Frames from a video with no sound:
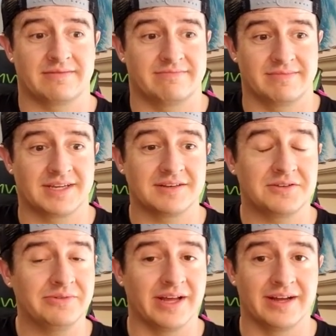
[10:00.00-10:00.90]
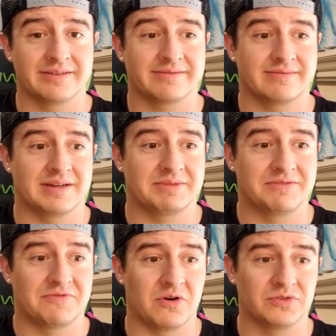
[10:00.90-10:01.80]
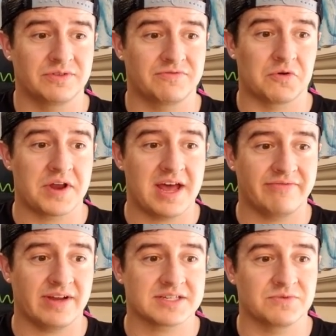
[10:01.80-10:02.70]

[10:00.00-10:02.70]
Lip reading: They could do that. I mean, for only 4.5x